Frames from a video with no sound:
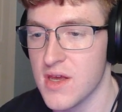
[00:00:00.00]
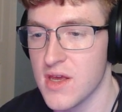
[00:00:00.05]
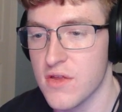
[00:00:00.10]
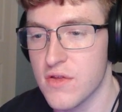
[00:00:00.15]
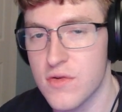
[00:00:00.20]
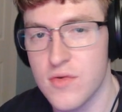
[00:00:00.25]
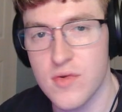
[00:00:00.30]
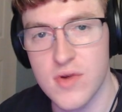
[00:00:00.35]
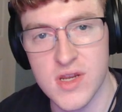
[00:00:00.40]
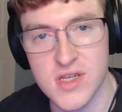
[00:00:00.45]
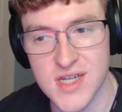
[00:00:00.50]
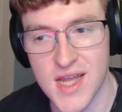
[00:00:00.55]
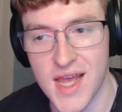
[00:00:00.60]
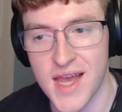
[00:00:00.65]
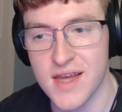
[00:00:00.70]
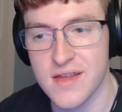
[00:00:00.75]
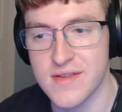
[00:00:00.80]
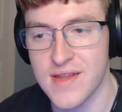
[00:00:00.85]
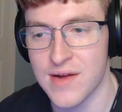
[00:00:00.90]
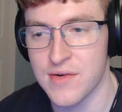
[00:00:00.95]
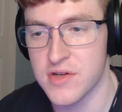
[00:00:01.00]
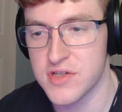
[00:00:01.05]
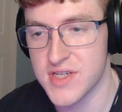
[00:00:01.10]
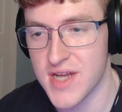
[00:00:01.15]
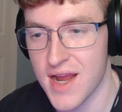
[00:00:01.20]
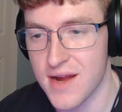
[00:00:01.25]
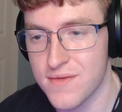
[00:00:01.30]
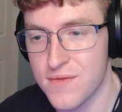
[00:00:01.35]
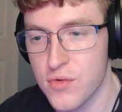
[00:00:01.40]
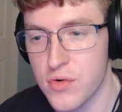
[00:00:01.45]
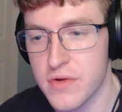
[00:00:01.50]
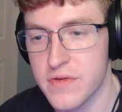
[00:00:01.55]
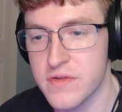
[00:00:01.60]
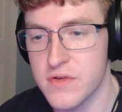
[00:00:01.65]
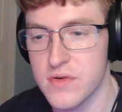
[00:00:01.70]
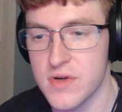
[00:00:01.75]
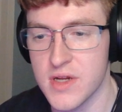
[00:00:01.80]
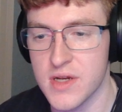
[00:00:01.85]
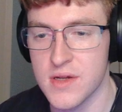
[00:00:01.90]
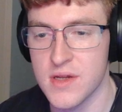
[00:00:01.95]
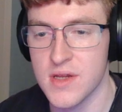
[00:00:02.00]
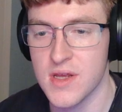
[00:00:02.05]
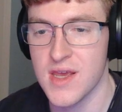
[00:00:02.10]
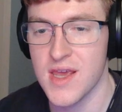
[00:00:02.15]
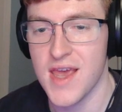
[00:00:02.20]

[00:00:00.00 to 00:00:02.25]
suited jacks down to jack-4 suited,